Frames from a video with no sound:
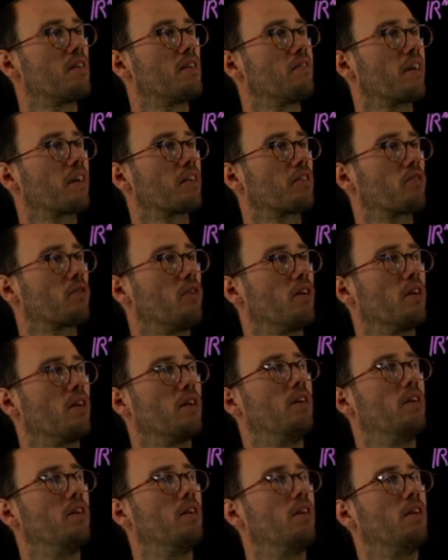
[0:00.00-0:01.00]
vector
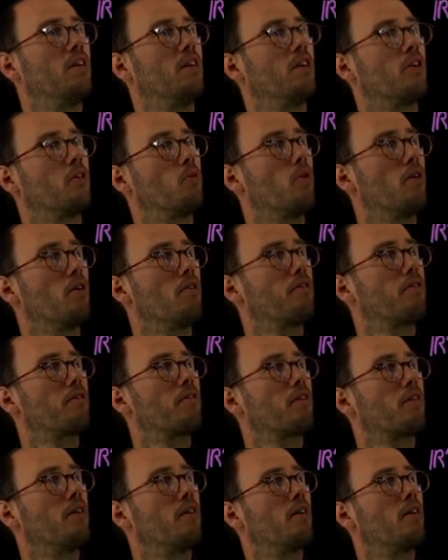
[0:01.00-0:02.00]
with
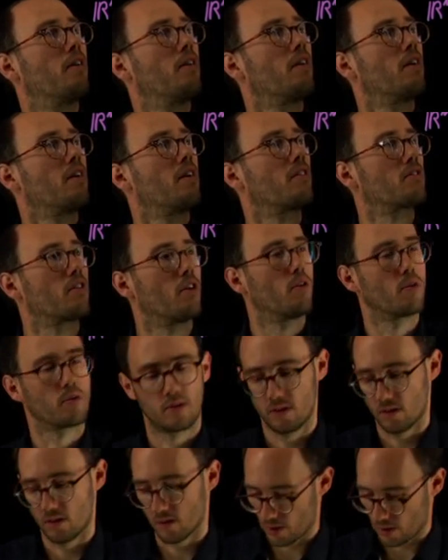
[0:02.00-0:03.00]
in
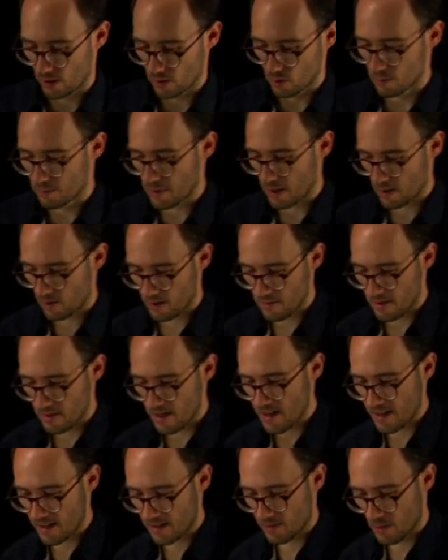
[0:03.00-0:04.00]
total Q
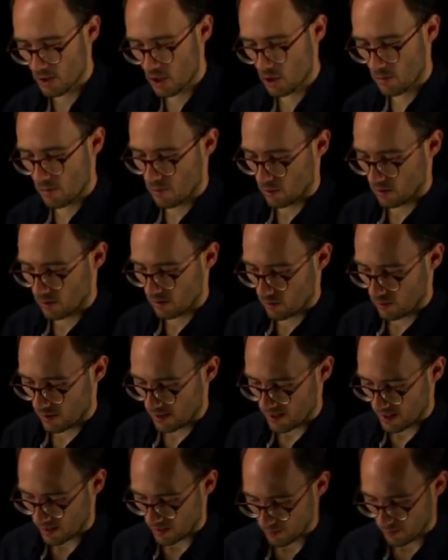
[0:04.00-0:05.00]
parameters which we want to
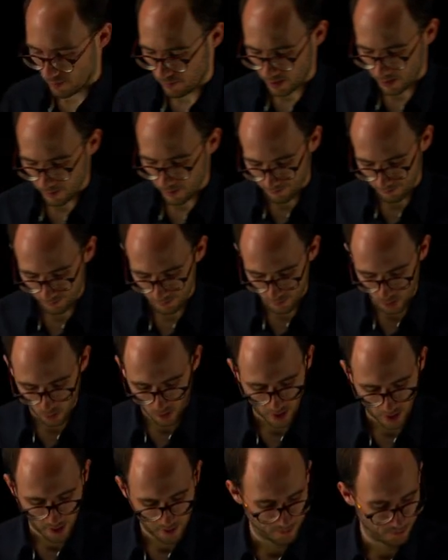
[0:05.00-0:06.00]
identify.
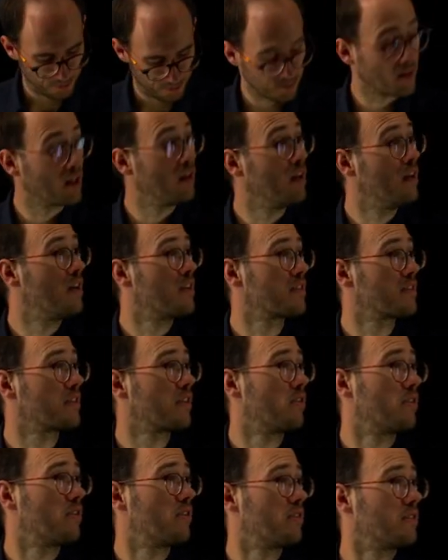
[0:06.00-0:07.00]
Okay,
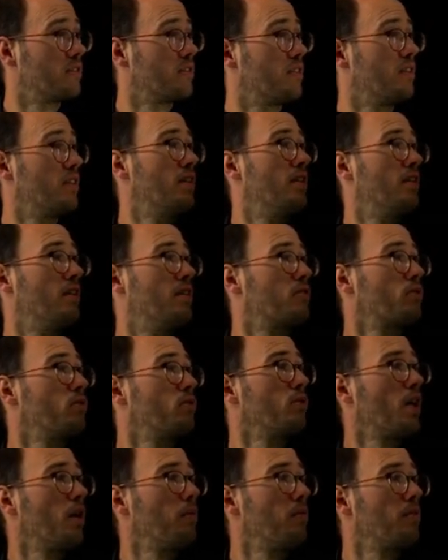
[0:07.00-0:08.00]
so two
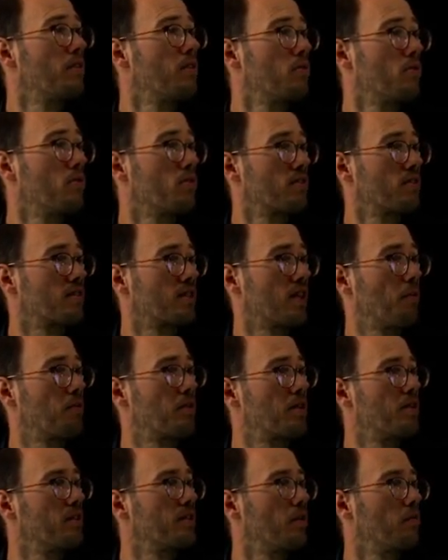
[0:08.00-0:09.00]
W's,
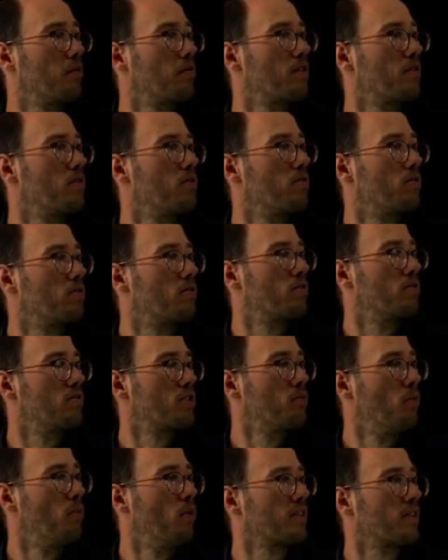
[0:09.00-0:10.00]
capital W,
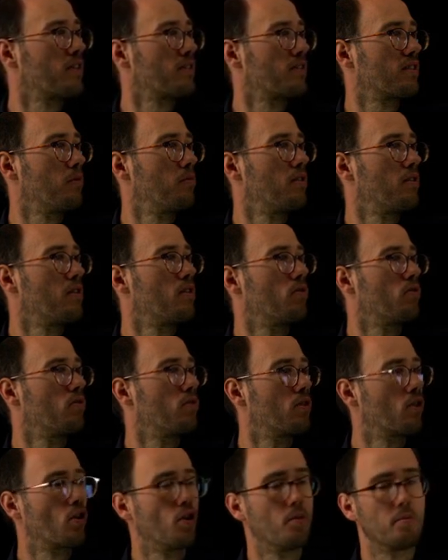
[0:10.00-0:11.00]
small w,
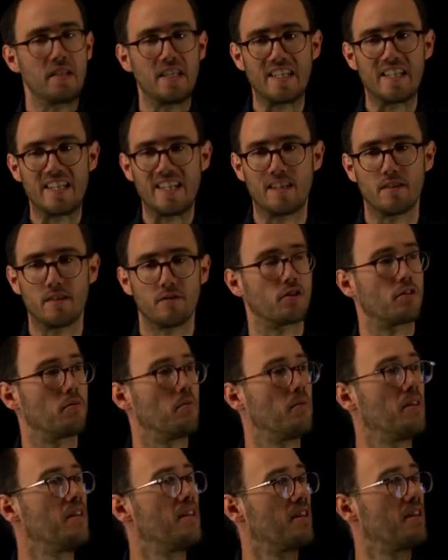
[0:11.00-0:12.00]
completely different
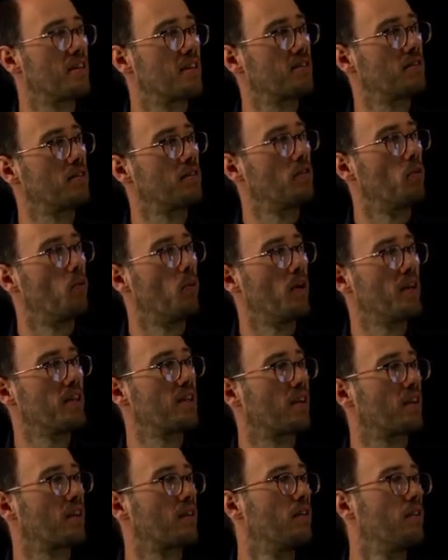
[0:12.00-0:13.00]
meanings,
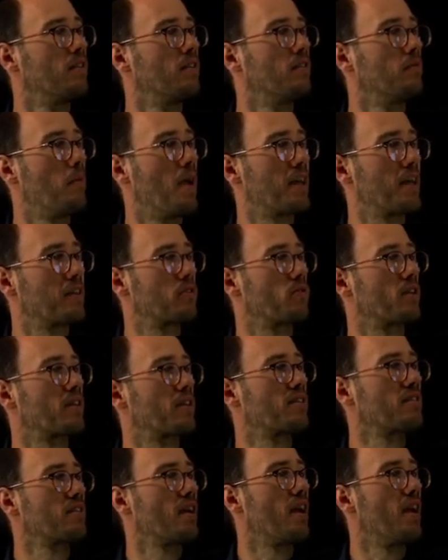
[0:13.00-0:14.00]
weighting
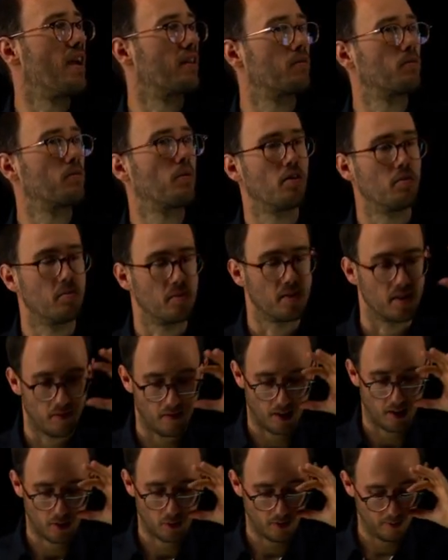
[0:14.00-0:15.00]
matrix and parameter
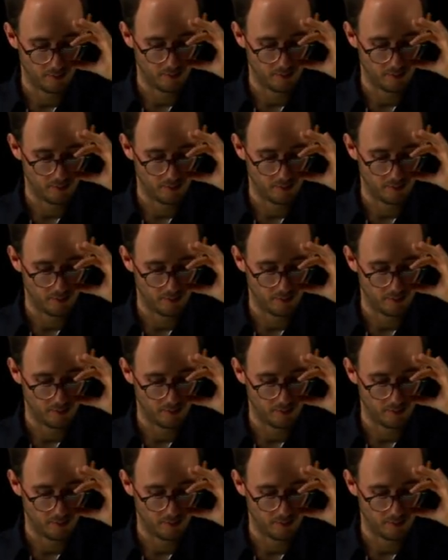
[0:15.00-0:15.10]
vector.